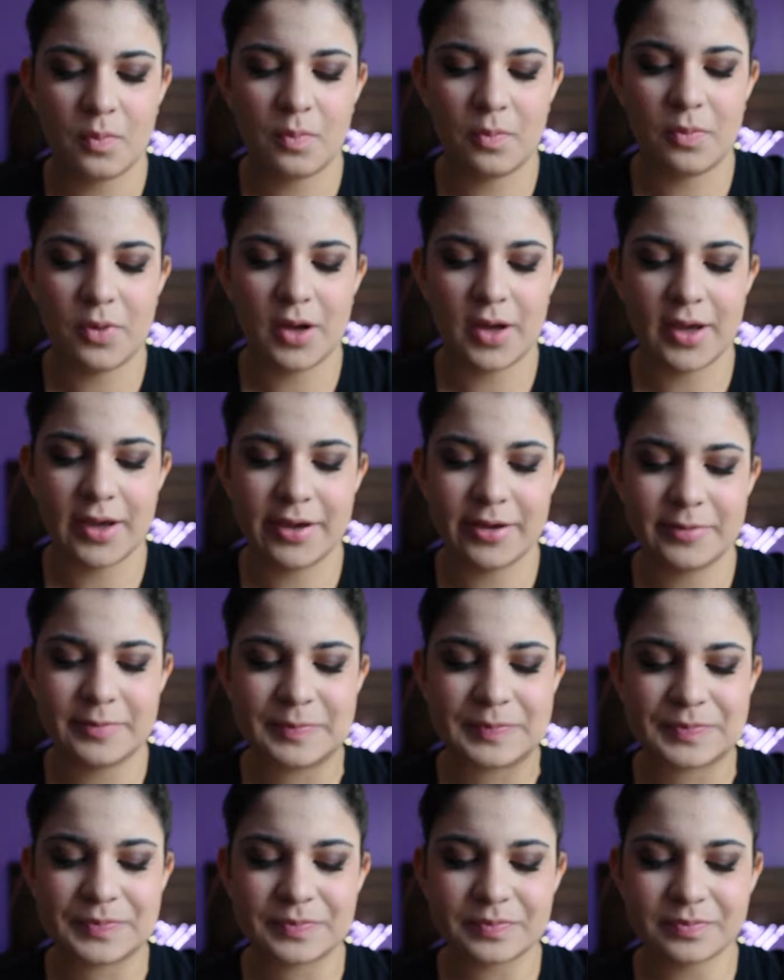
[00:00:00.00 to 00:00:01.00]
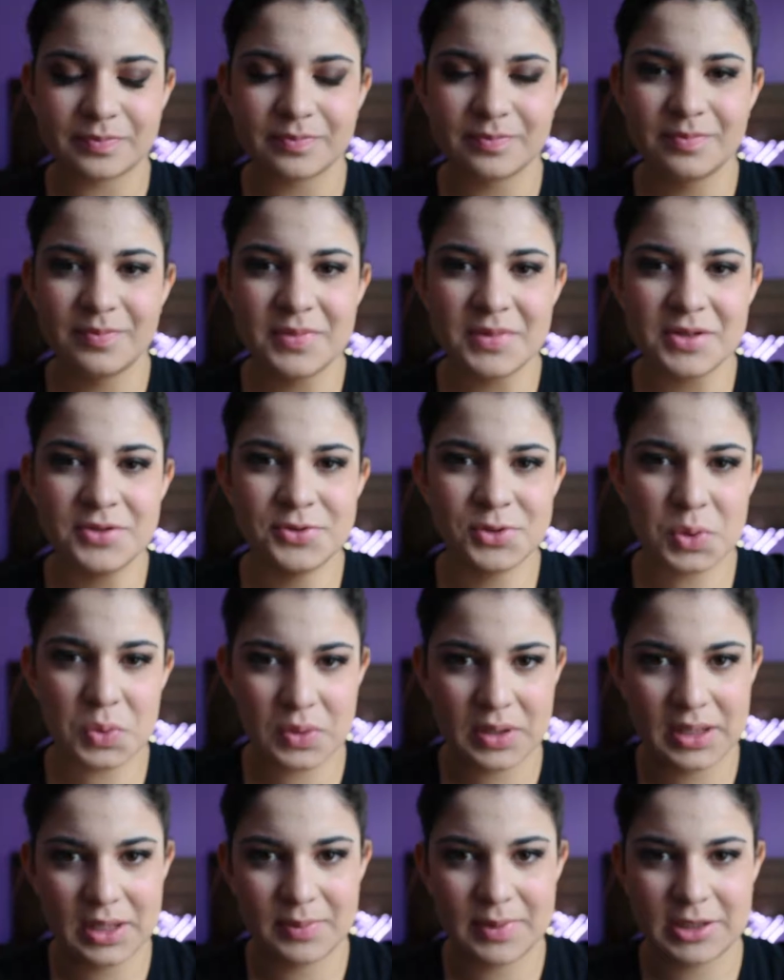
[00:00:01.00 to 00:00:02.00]
but it was a
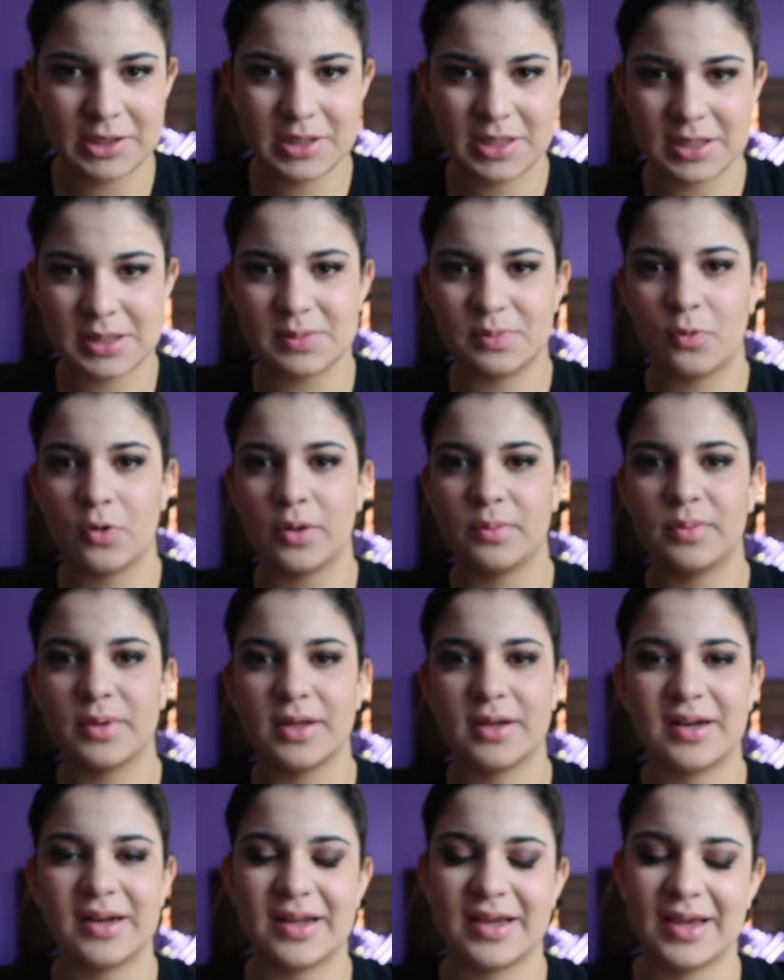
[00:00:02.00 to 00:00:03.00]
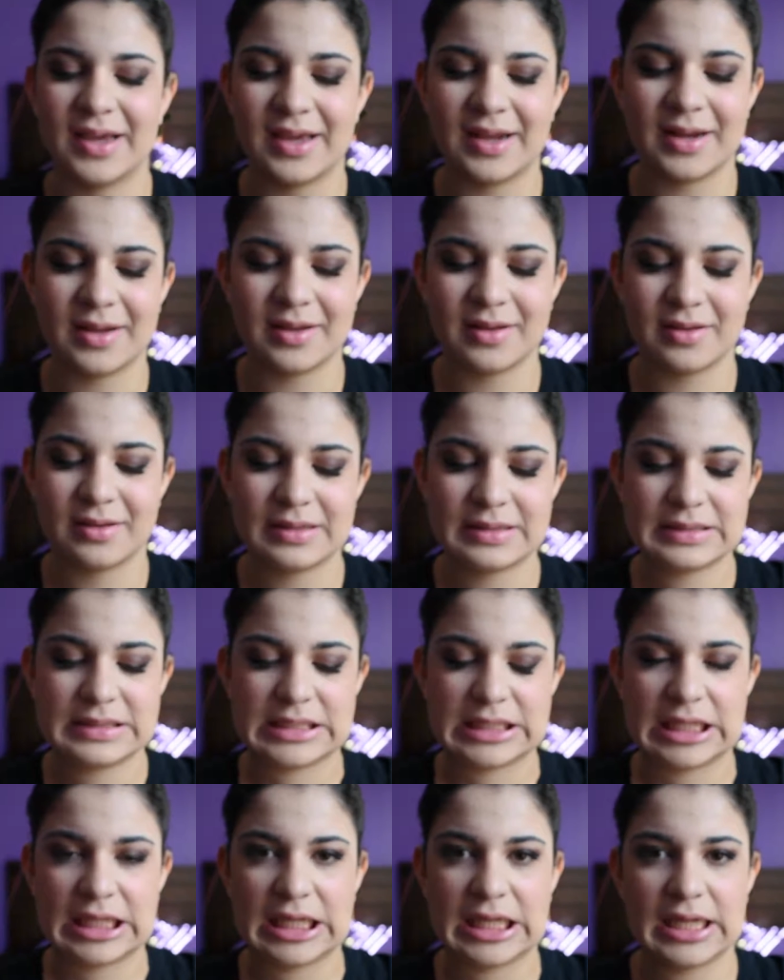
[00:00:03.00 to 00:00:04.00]
really big disappointment, and
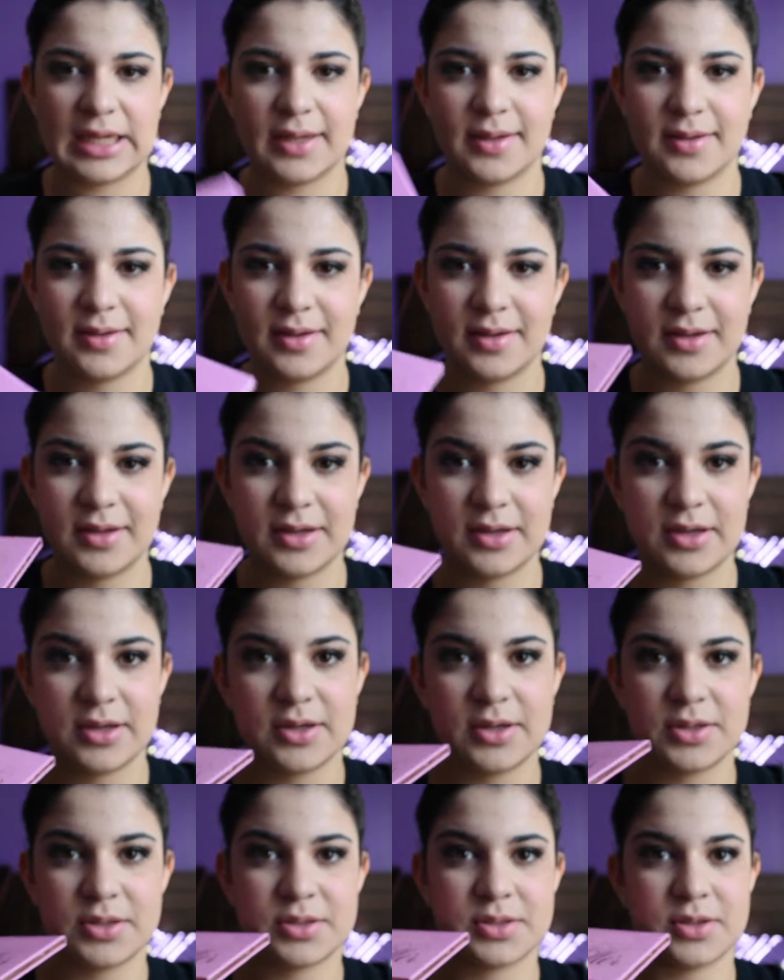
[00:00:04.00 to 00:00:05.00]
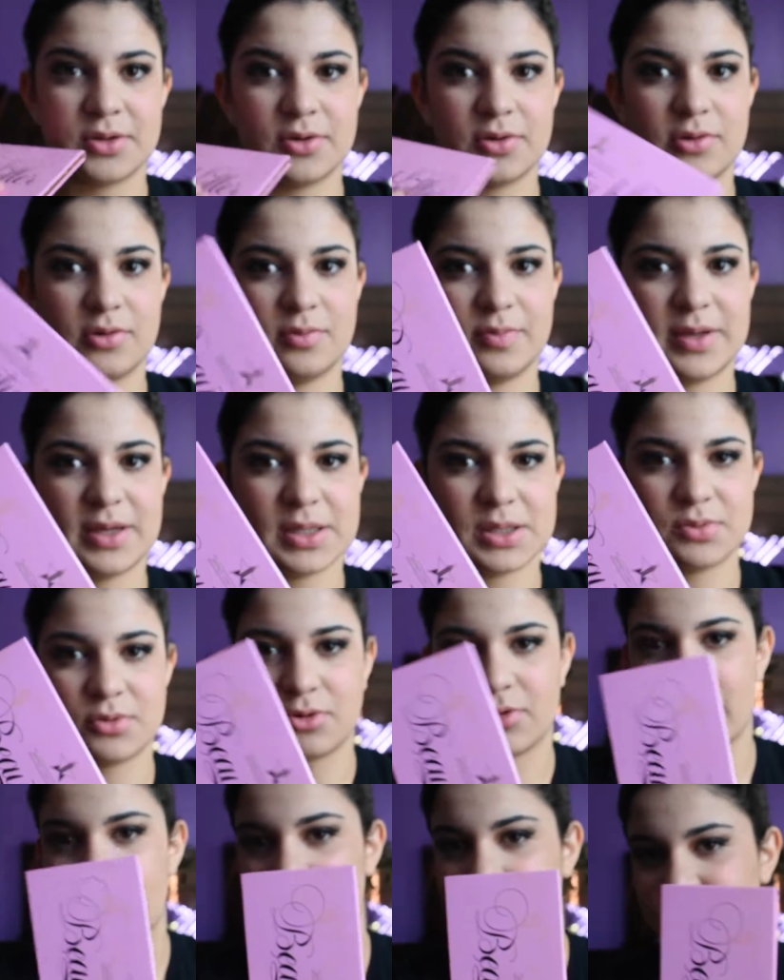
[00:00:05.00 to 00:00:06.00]
yeah, so biggest
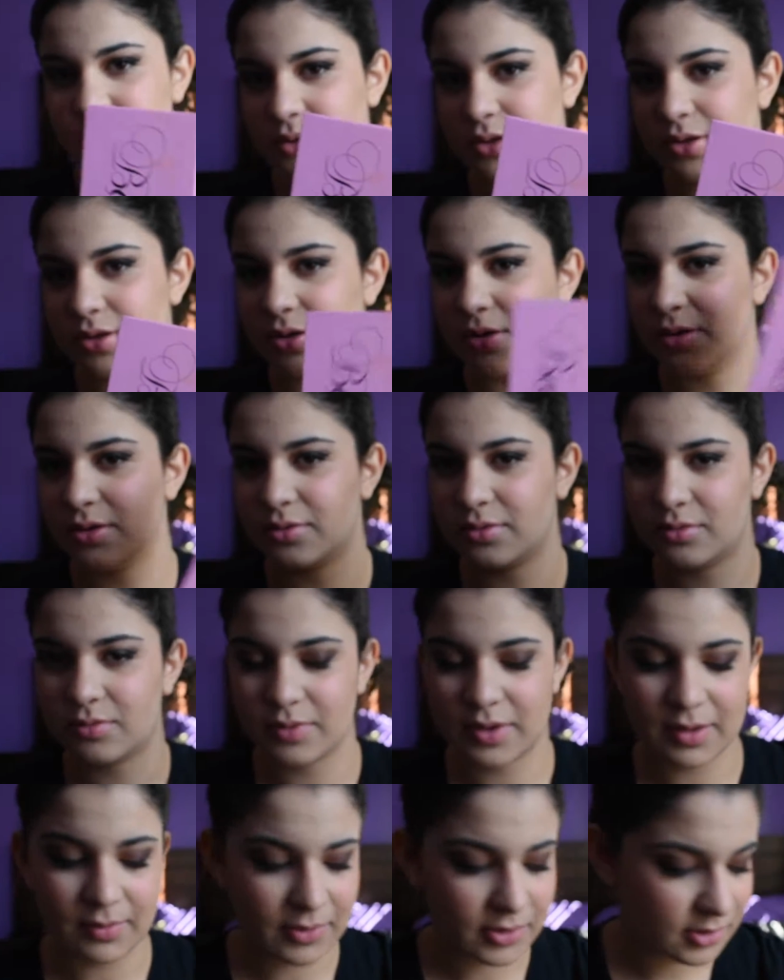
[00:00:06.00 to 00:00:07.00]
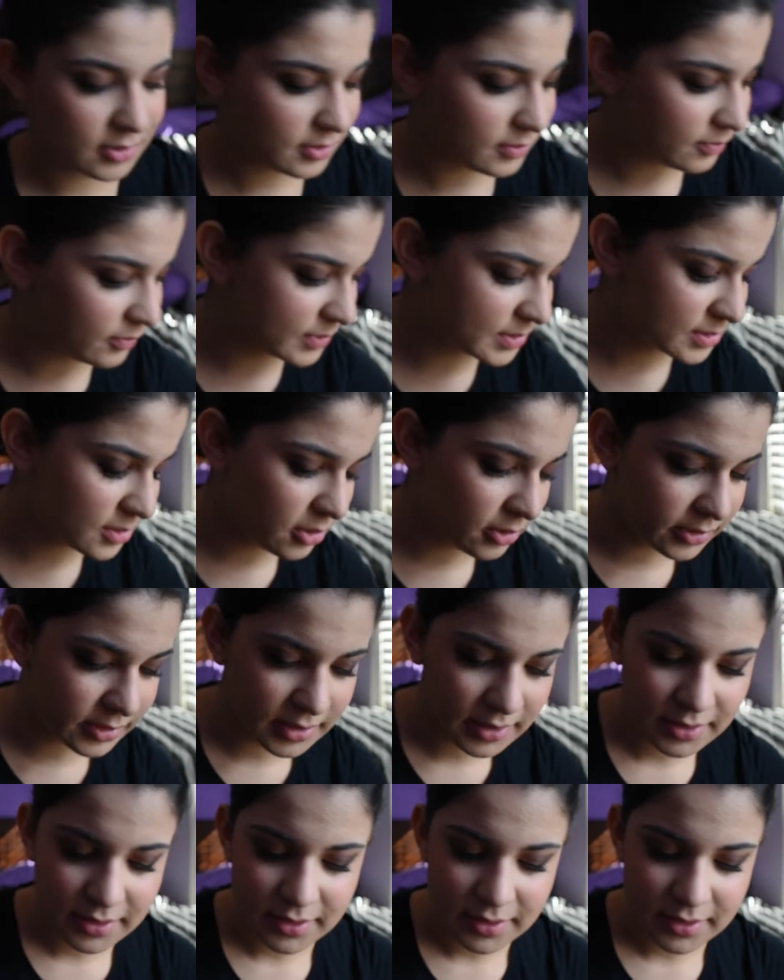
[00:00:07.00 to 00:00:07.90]
regret, or whatever it was called.